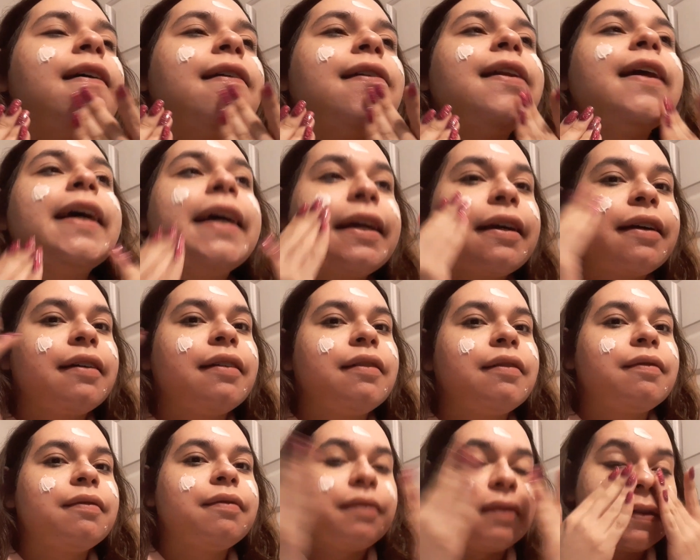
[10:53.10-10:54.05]
like
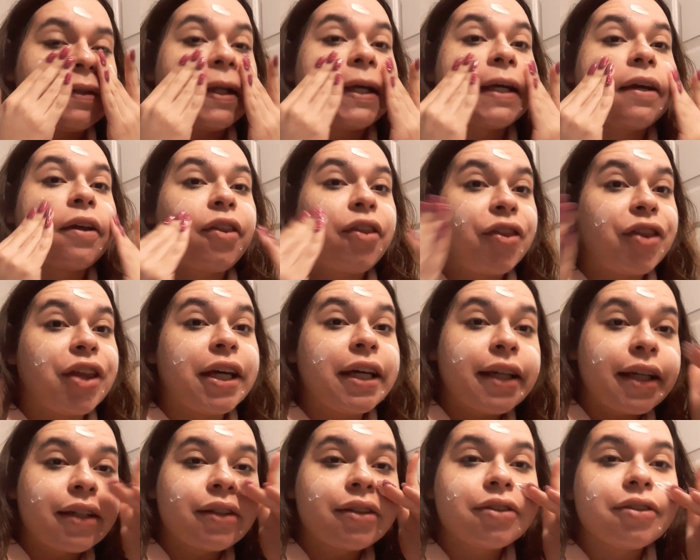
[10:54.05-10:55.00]

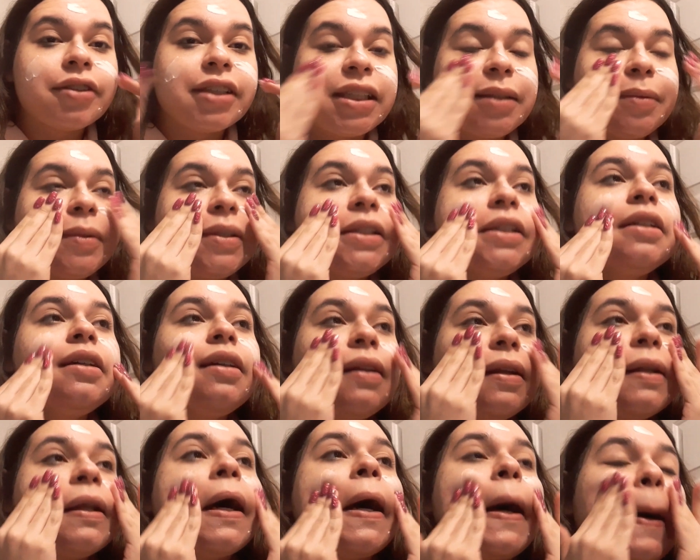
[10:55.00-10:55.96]
thick and creamy
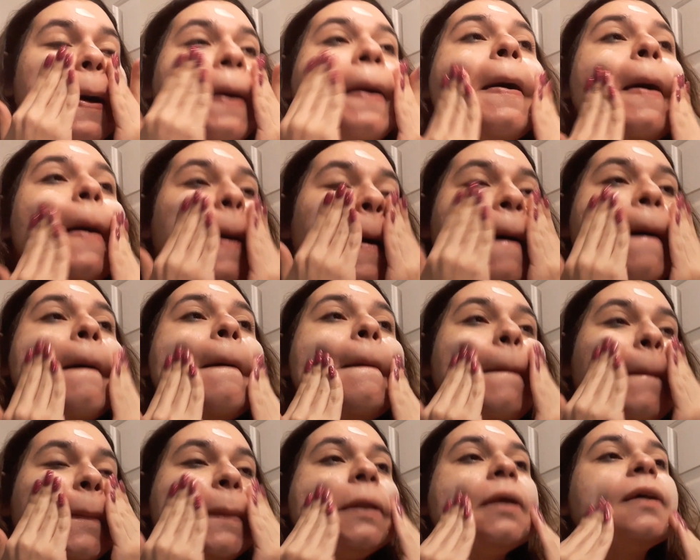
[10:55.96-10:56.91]
that,
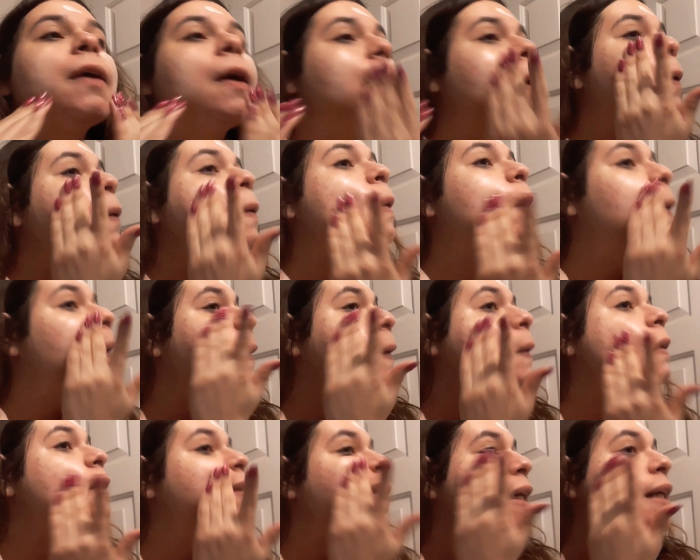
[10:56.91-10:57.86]
you know,
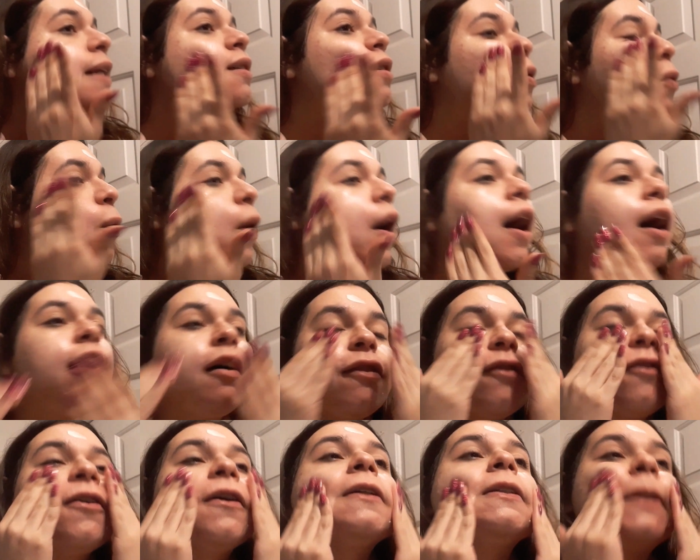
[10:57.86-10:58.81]
it takes a while
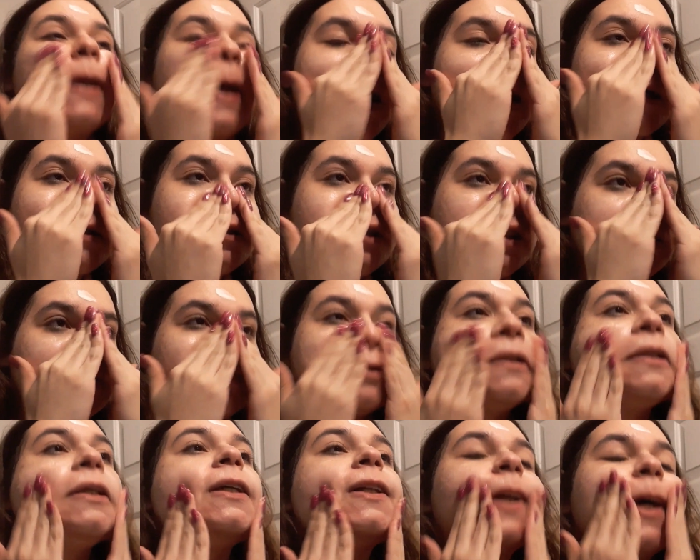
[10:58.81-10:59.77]
for it to actually
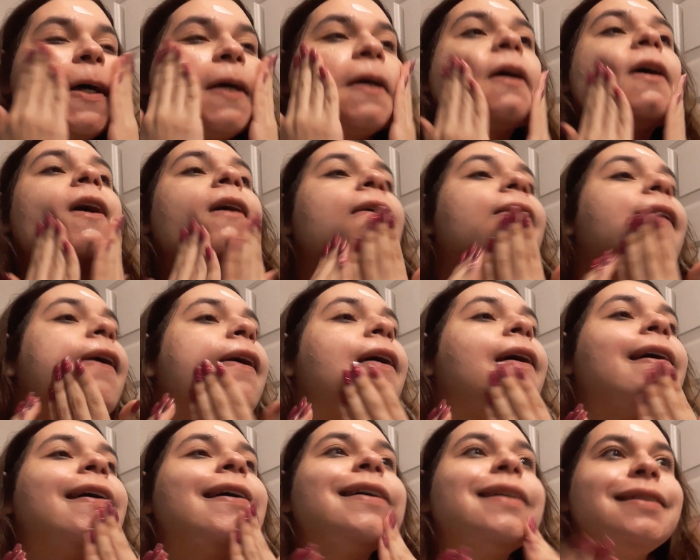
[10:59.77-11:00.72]
really like
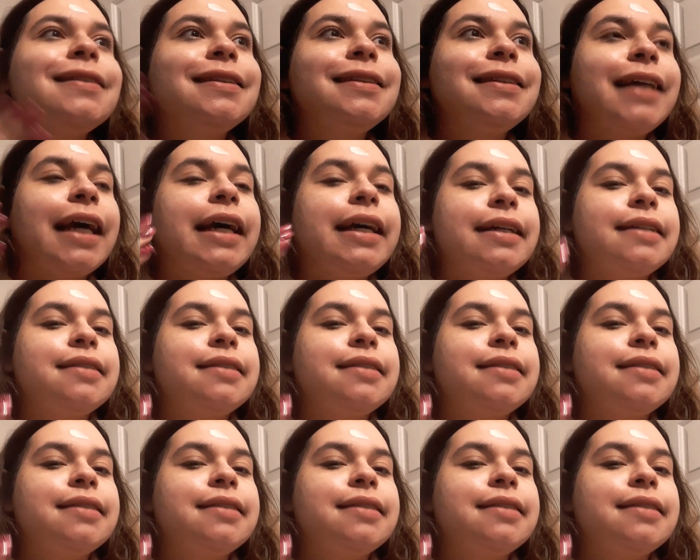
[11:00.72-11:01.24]
get